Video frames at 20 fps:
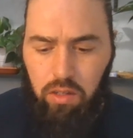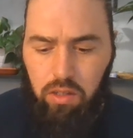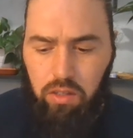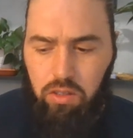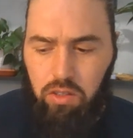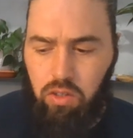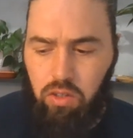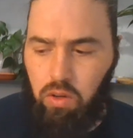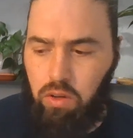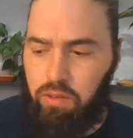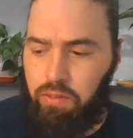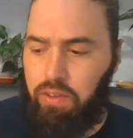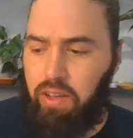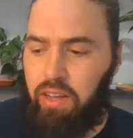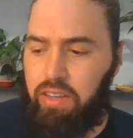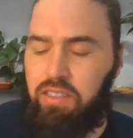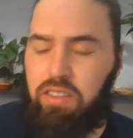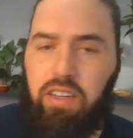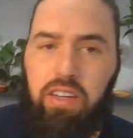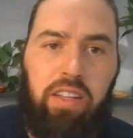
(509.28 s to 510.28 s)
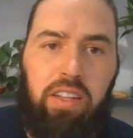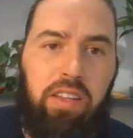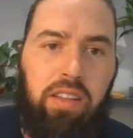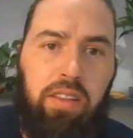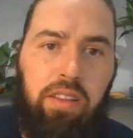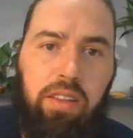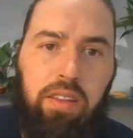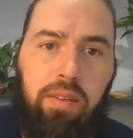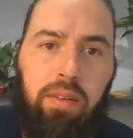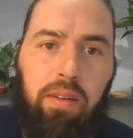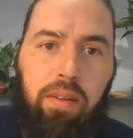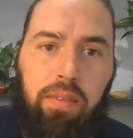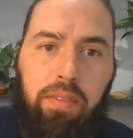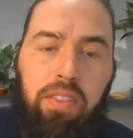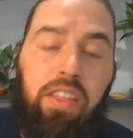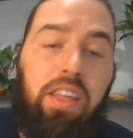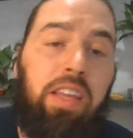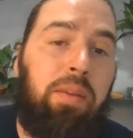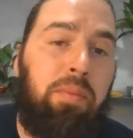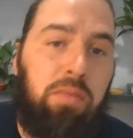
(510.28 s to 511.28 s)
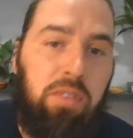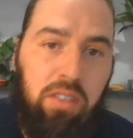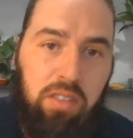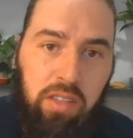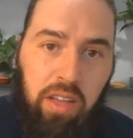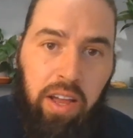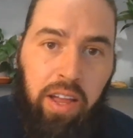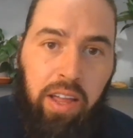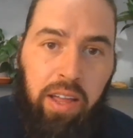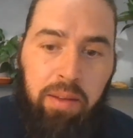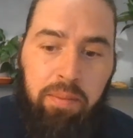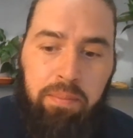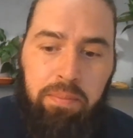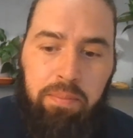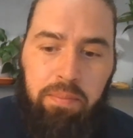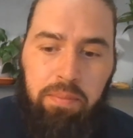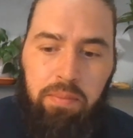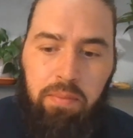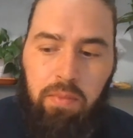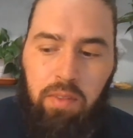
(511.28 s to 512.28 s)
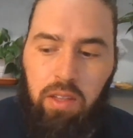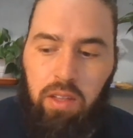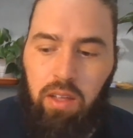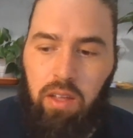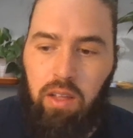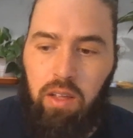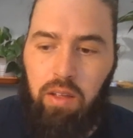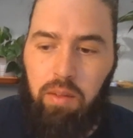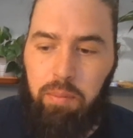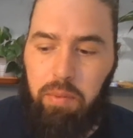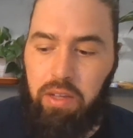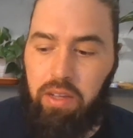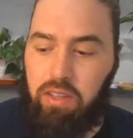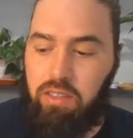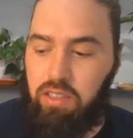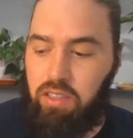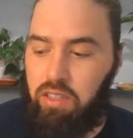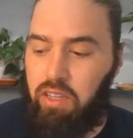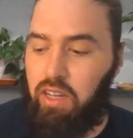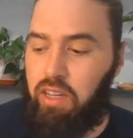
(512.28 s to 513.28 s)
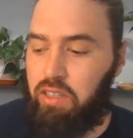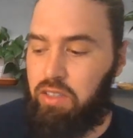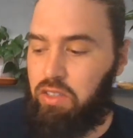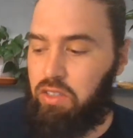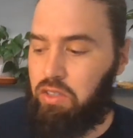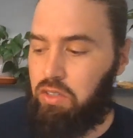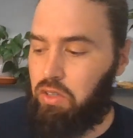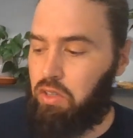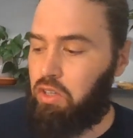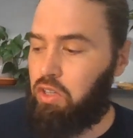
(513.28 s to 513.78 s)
so invested in the themes as I am, because it does